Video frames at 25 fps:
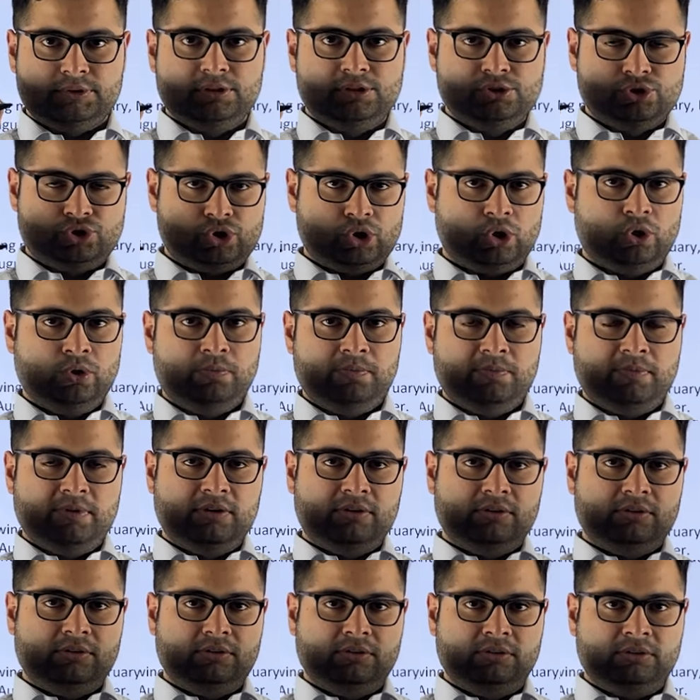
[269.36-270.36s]
So
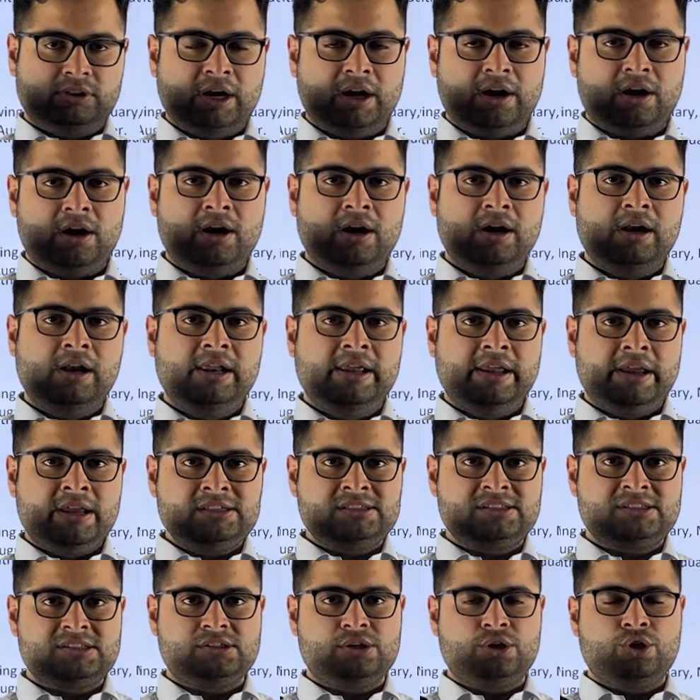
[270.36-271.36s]
the
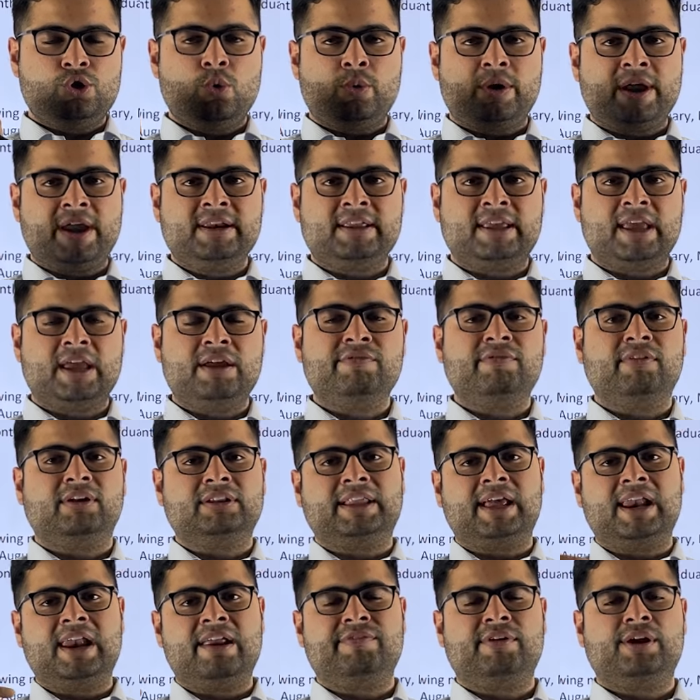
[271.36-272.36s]
earliest you can give
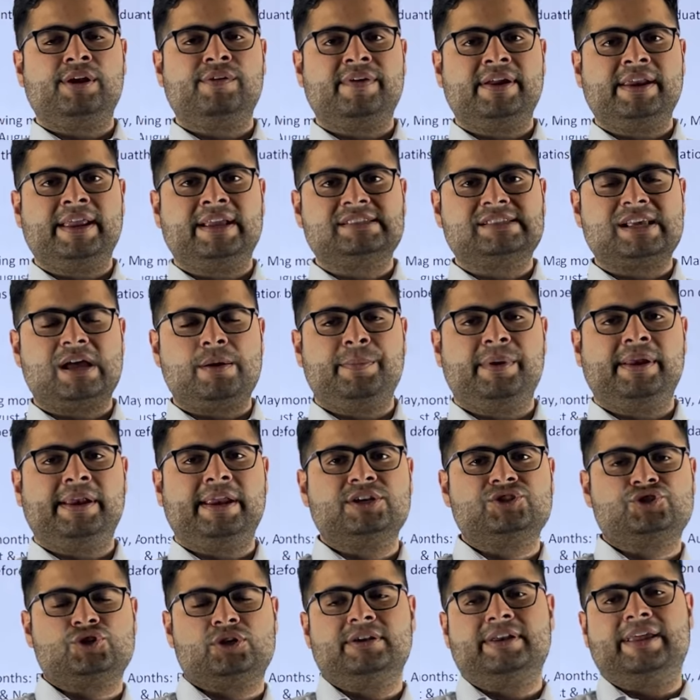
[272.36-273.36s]
the level 1
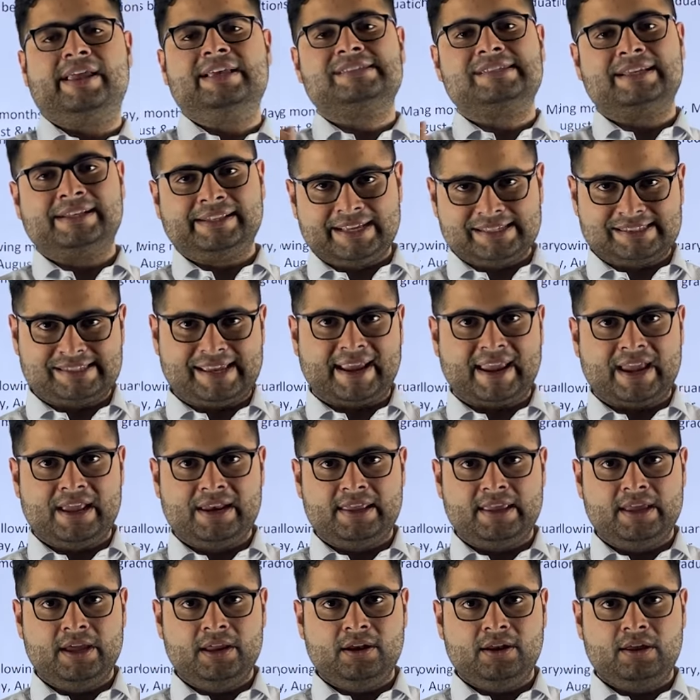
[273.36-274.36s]
examination is in the
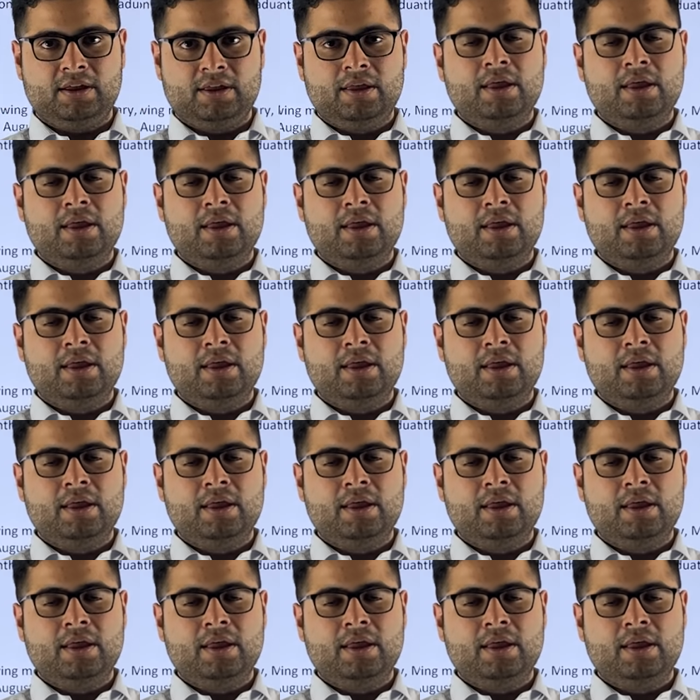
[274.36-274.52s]
second year.